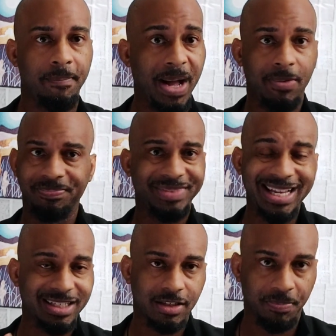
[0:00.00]
about
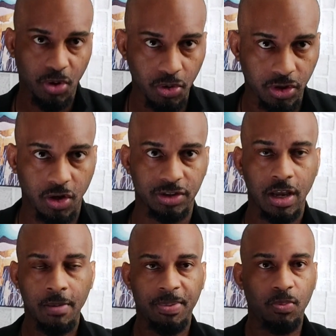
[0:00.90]
not just the protocols,
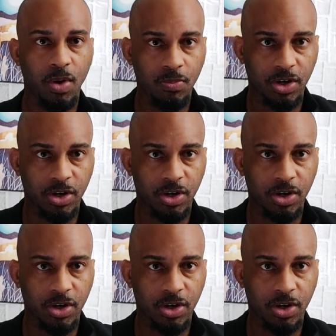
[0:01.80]
but what